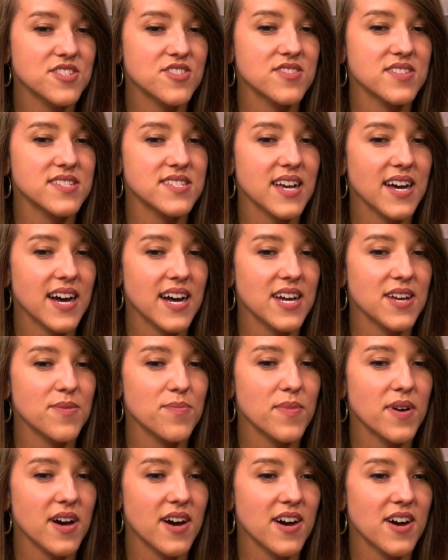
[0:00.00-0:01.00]
to the
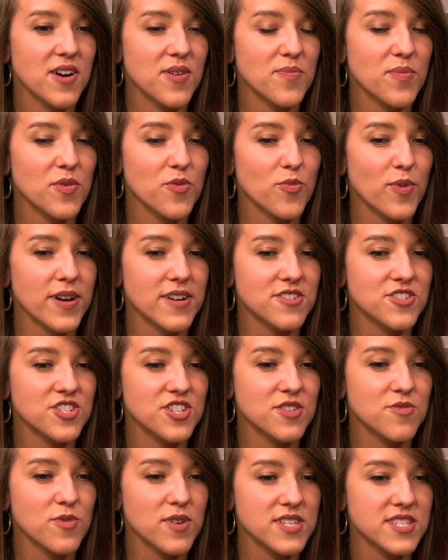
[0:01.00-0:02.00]
time where
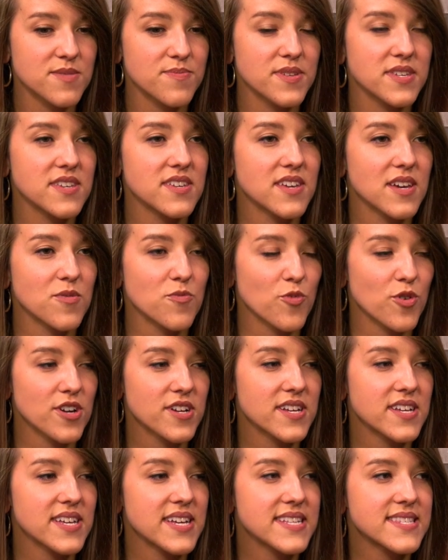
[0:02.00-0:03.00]
she was speaking and
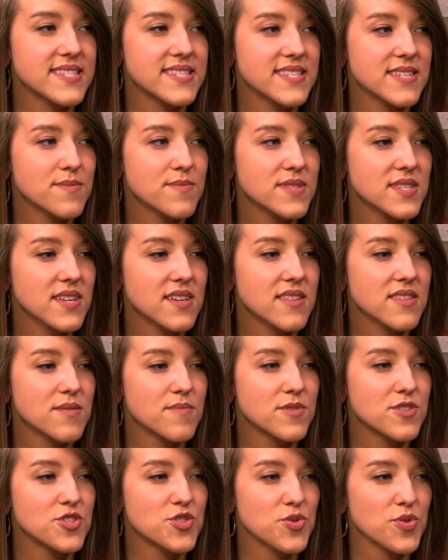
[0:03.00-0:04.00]
working, it seems like the
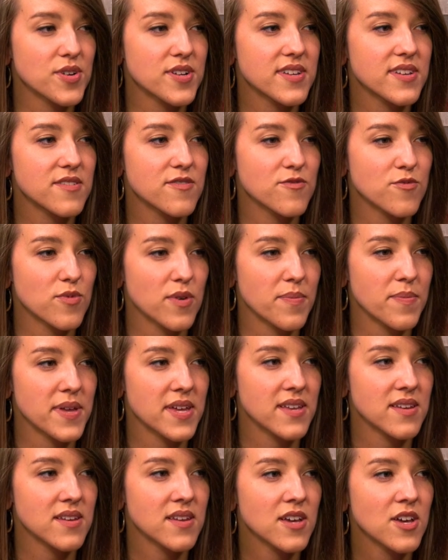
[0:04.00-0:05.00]
majority of
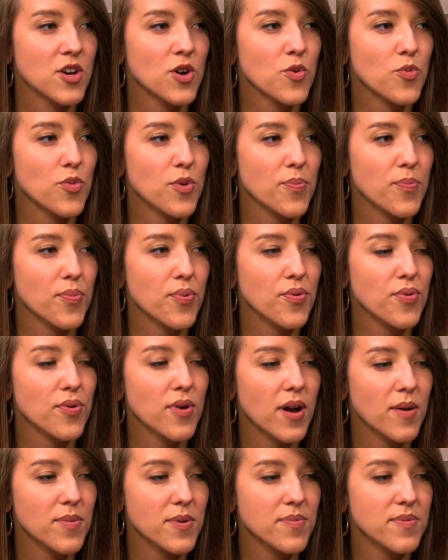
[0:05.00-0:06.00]
women were
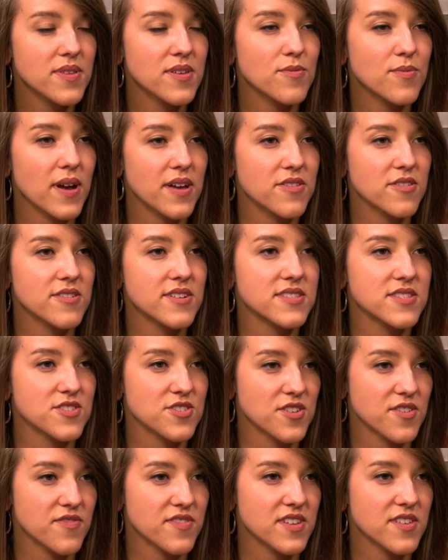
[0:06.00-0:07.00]
probably rather
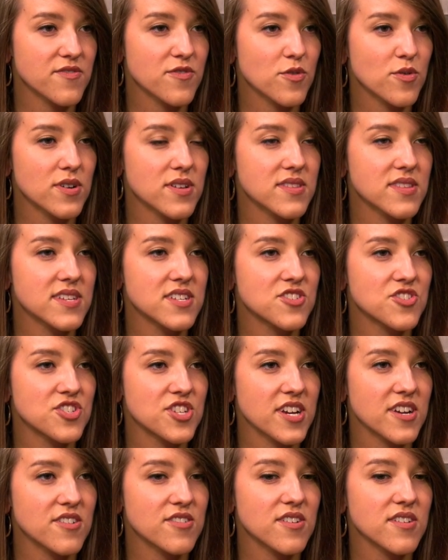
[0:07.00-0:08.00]
conservative, or at least
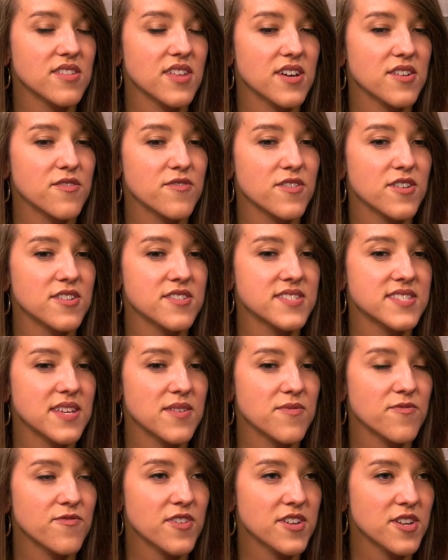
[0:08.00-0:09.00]
shared a lot of her
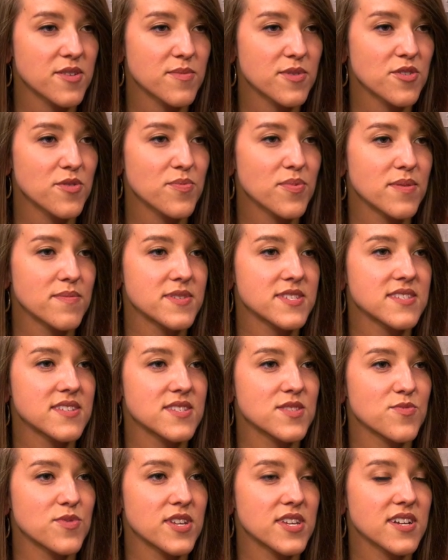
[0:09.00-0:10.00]
same fundamental
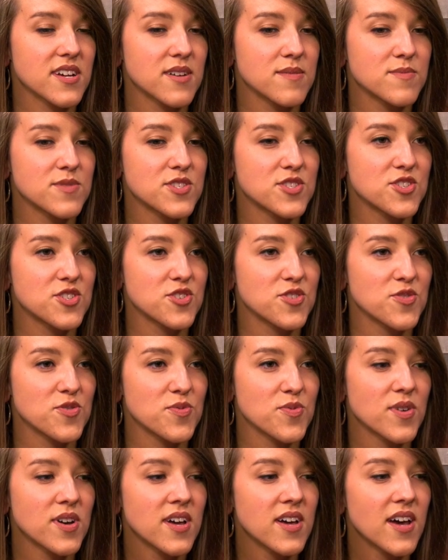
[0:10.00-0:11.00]
premises when it comes
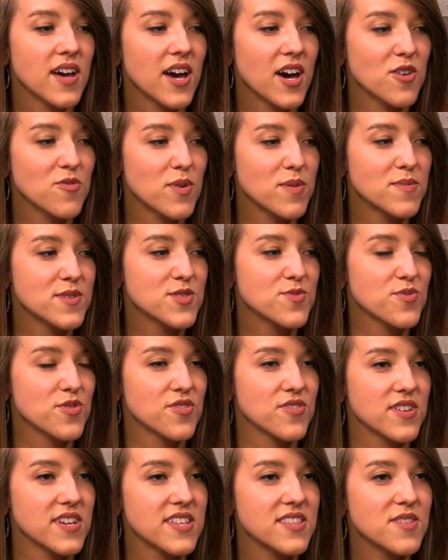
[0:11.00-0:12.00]
to a woman's
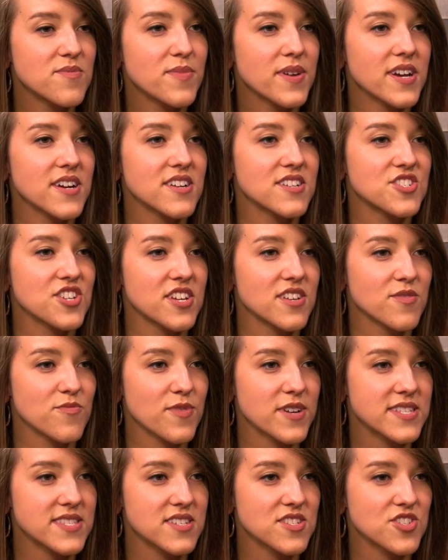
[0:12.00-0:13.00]
role in the marriage and in
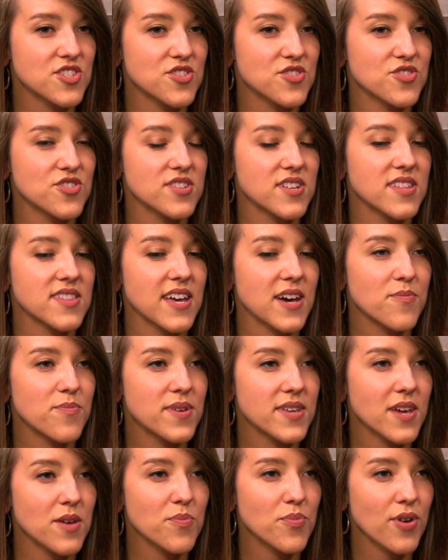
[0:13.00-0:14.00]
raising children and that
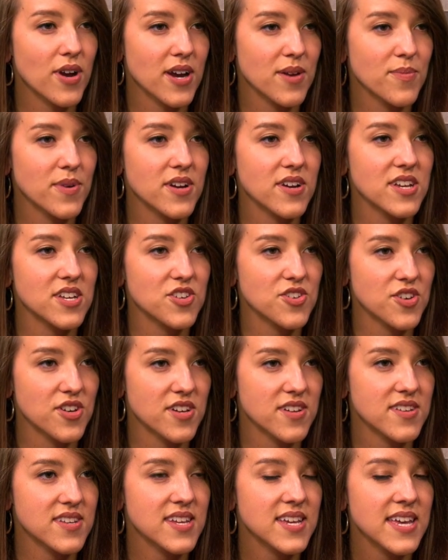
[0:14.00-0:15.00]
being a primary
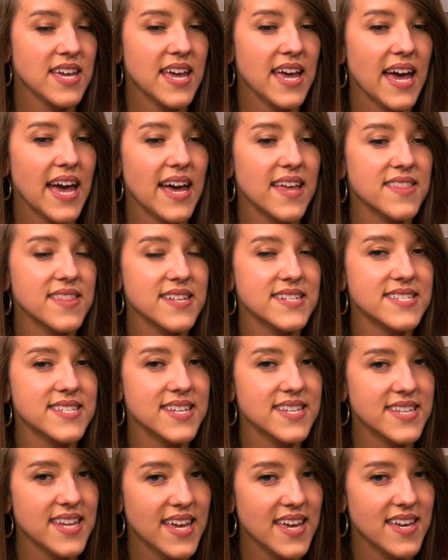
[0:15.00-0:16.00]
good. And then
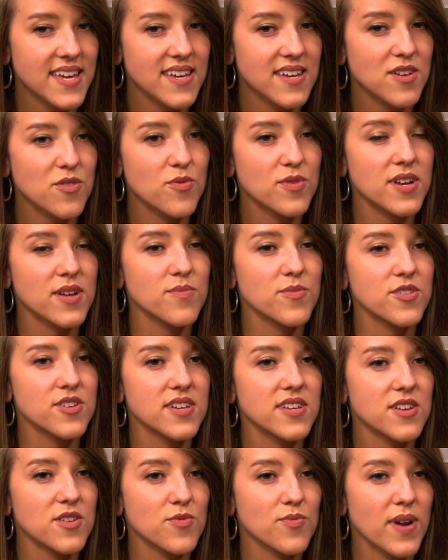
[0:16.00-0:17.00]
today, when I'm
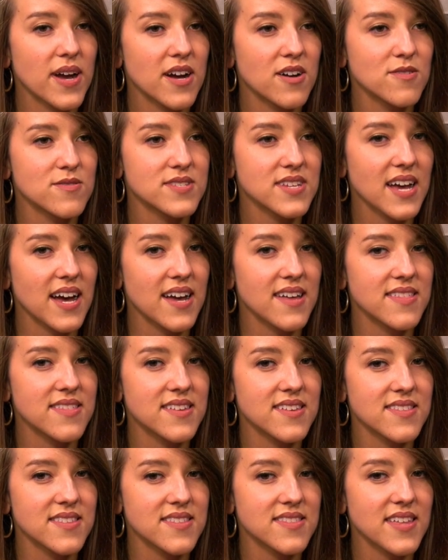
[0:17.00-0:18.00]
looking around, I
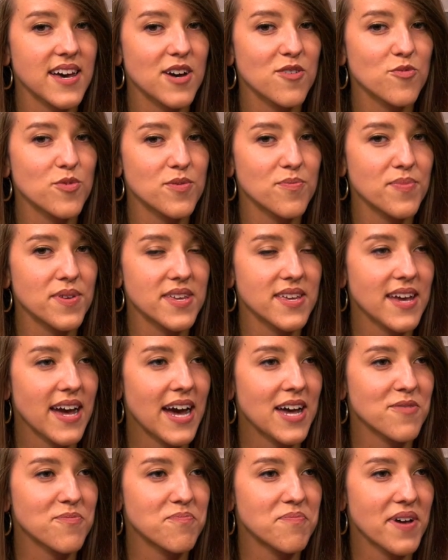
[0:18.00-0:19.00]
think that that would be
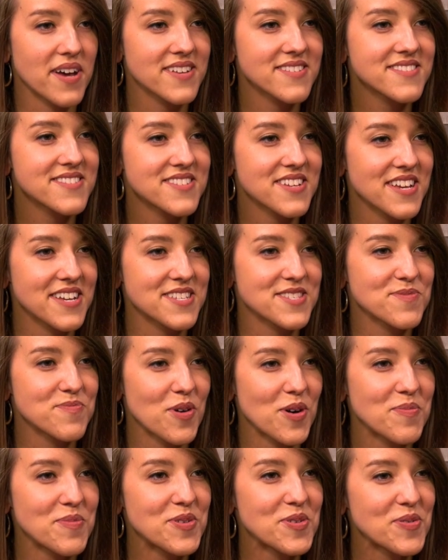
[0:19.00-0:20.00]
at best a
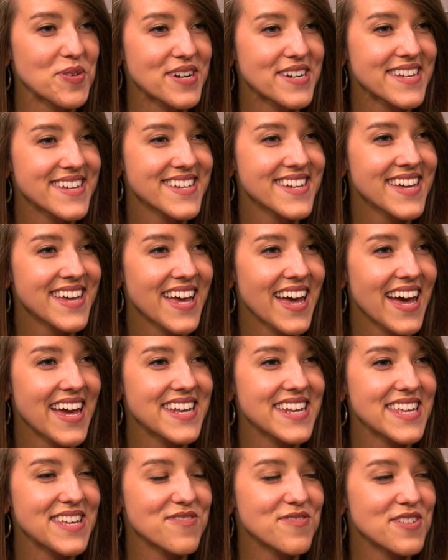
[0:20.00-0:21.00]
small minority.
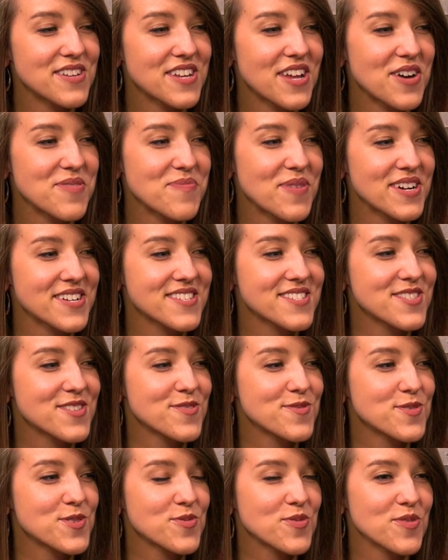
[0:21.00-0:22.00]
And even amongst
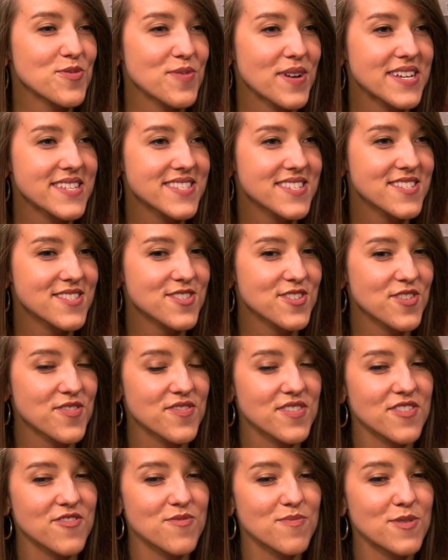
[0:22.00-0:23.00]
those who are raised
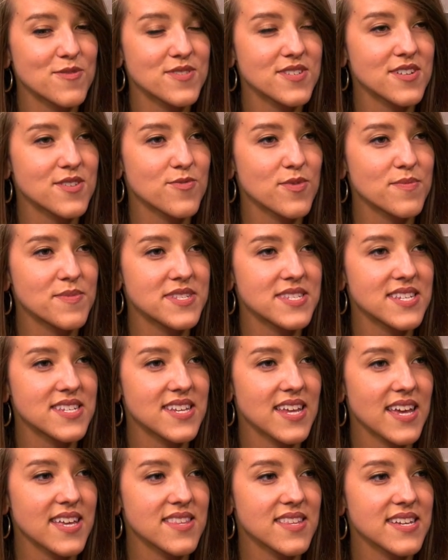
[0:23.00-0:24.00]
conservative, most young women
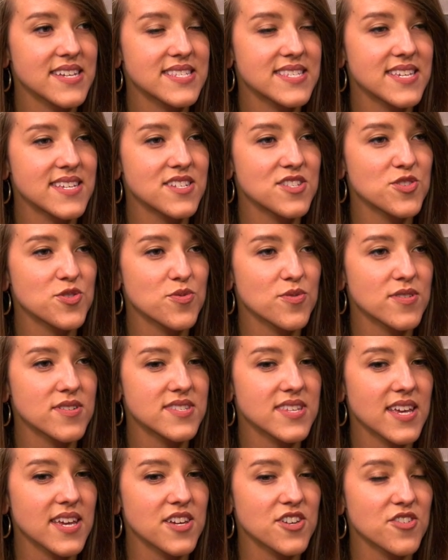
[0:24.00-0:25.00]
today like tend
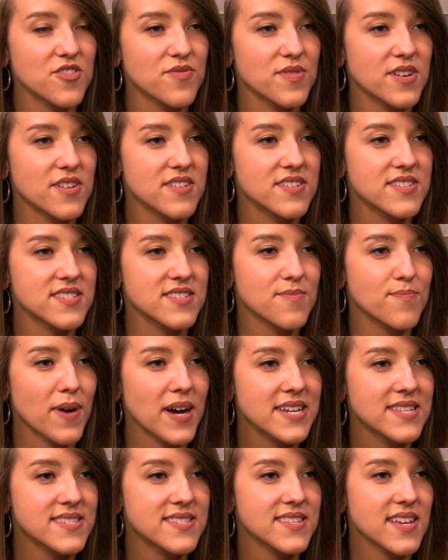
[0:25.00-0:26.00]
towards a careerist
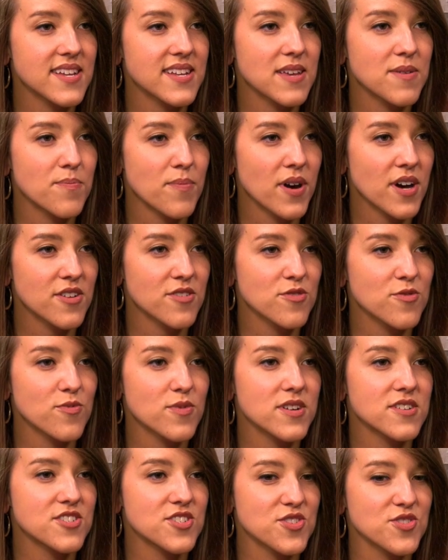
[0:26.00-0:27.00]
mindset and model
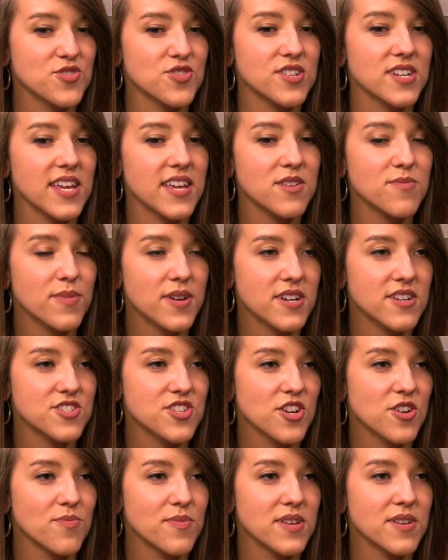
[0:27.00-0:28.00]
where children and marriage
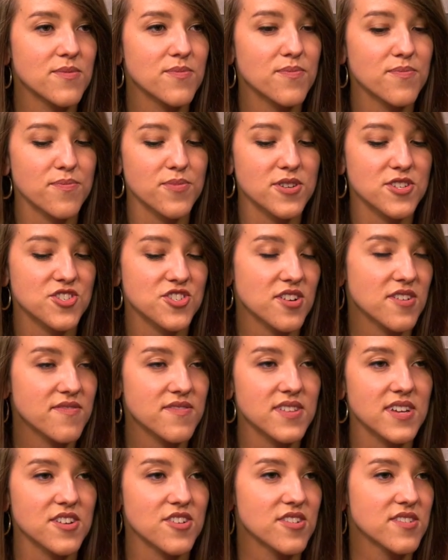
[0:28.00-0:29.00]
are being pushed off
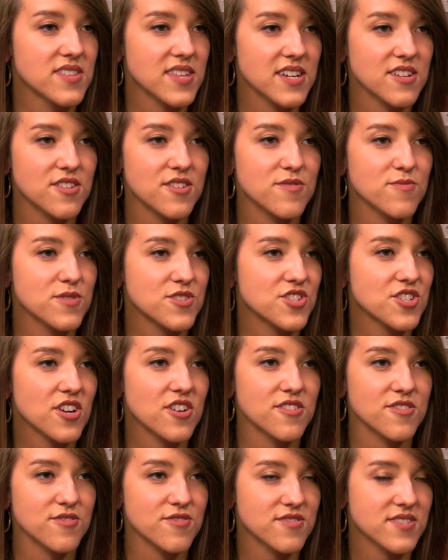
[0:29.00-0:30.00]
later and later, which your
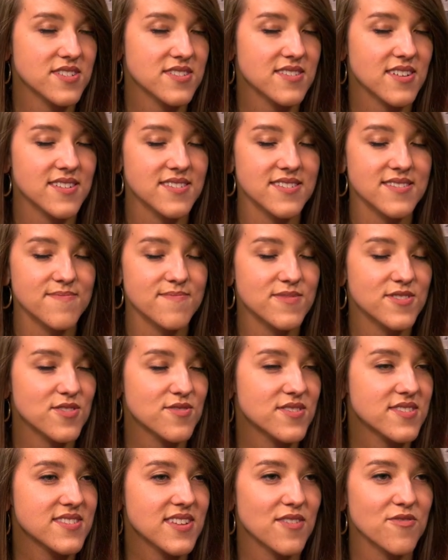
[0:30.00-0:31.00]
article gets on, and so
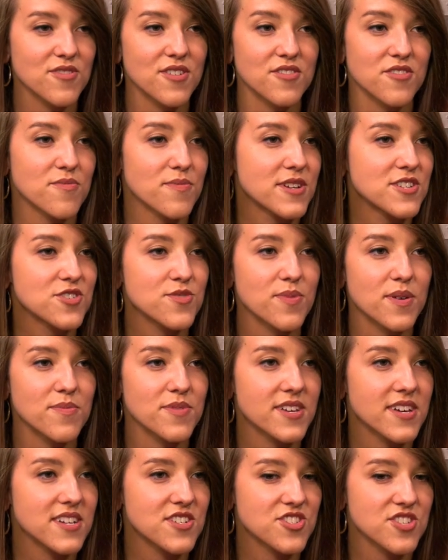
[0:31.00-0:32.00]
does every other major
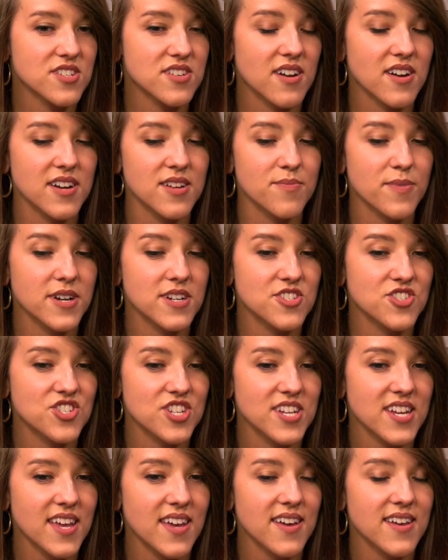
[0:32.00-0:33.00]
publication on marriage
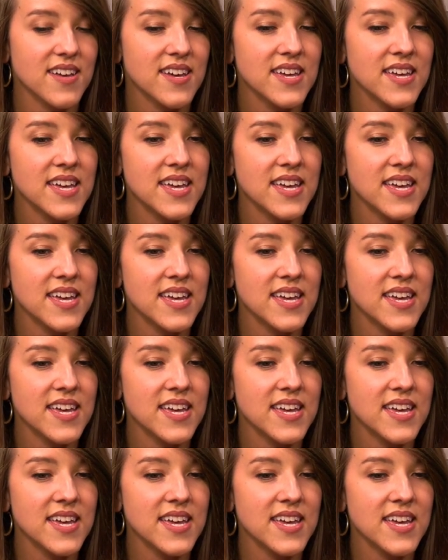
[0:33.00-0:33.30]
today.